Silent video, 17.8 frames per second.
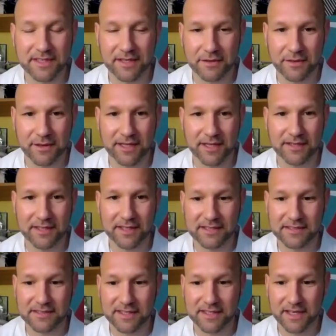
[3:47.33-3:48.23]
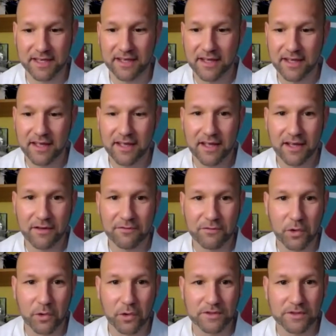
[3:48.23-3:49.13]
I think that, of
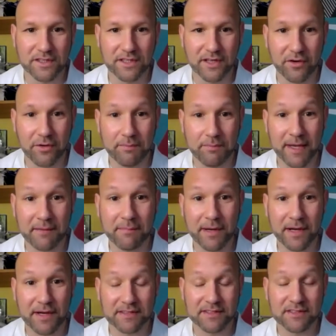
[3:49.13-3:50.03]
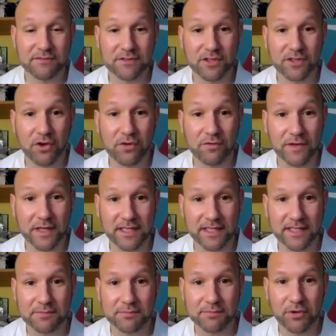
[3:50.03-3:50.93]
course, a big part of solving
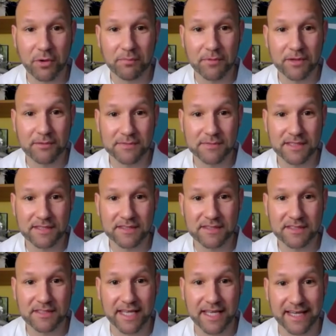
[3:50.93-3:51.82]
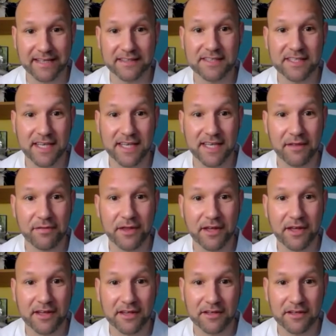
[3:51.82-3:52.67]
these problems is to get together.